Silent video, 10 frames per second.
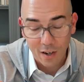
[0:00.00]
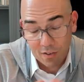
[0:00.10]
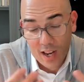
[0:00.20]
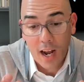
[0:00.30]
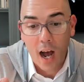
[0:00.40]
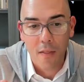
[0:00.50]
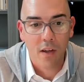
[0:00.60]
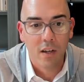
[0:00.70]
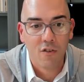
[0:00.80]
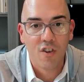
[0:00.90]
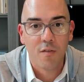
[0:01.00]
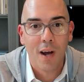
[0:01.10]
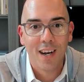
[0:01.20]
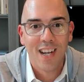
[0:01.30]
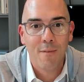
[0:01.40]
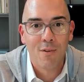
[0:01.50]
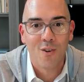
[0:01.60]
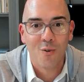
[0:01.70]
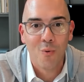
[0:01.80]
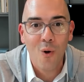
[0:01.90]
take on the chief product
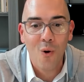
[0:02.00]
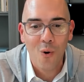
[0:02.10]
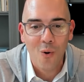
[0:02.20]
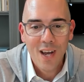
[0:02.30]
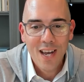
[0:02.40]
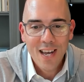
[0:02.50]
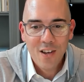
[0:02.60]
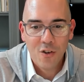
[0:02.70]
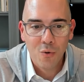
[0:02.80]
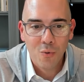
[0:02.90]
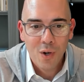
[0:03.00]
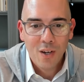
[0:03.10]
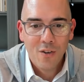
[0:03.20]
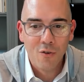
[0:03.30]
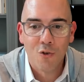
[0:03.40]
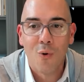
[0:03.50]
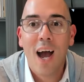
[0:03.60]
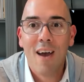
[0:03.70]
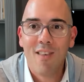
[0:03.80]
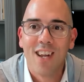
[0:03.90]
officer role to
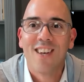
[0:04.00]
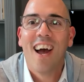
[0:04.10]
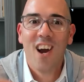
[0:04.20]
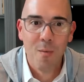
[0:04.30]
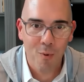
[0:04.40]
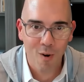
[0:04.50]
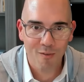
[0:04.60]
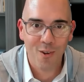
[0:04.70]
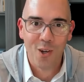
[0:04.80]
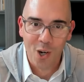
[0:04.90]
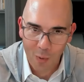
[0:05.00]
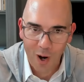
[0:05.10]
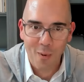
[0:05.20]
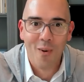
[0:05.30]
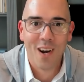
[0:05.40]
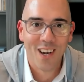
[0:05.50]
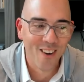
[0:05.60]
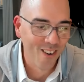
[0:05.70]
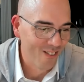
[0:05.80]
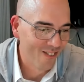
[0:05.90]
drive the entire portfolio to where we want to
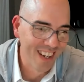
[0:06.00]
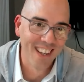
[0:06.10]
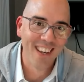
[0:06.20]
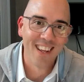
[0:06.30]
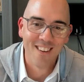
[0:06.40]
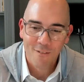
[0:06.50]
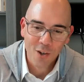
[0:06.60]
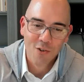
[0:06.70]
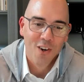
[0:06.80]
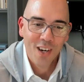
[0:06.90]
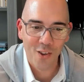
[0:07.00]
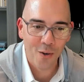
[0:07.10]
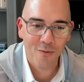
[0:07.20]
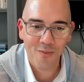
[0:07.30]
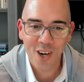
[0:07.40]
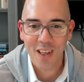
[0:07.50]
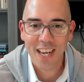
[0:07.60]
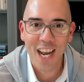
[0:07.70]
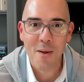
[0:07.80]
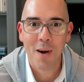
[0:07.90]
go into the future. And so,
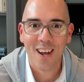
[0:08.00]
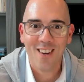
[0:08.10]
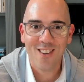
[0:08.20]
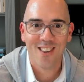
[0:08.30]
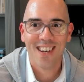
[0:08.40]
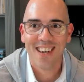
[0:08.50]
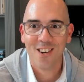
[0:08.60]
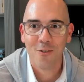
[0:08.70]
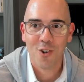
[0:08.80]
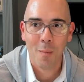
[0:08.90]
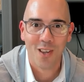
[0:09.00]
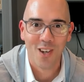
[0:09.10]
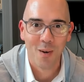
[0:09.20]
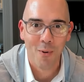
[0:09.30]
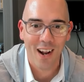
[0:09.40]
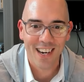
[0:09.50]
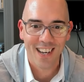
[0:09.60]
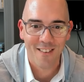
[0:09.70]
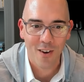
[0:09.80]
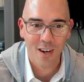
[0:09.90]
like anybody else who jumps into product,
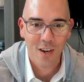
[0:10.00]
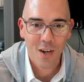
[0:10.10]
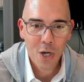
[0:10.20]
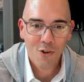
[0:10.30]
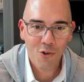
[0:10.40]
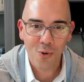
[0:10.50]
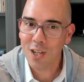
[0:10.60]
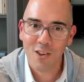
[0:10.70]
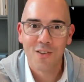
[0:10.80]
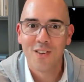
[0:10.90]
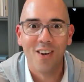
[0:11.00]
I thought, sure, let's,